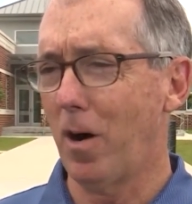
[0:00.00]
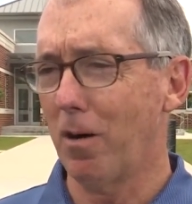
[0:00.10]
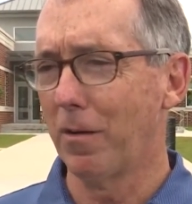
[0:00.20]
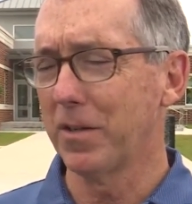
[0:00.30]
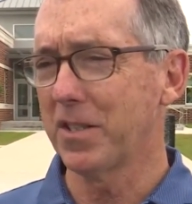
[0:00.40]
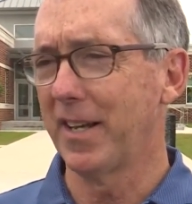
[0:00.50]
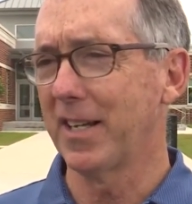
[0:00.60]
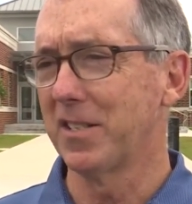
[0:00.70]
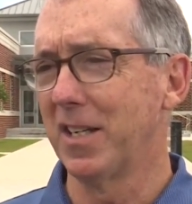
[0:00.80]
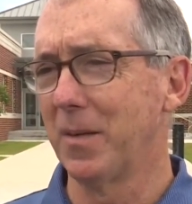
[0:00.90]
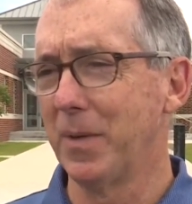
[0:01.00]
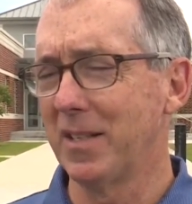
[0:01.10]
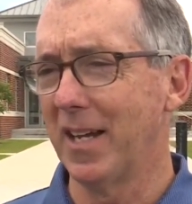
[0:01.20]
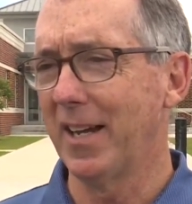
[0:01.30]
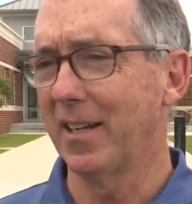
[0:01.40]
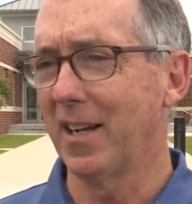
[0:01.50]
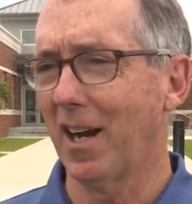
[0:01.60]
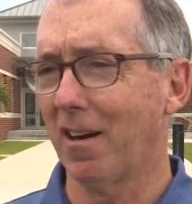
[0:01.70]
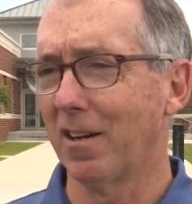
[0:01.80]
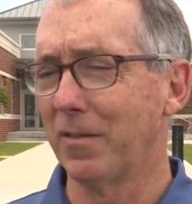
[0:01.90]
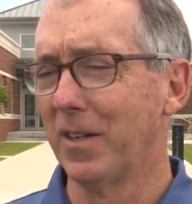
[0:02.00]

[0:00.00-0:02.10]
All of those things need to be taken care of.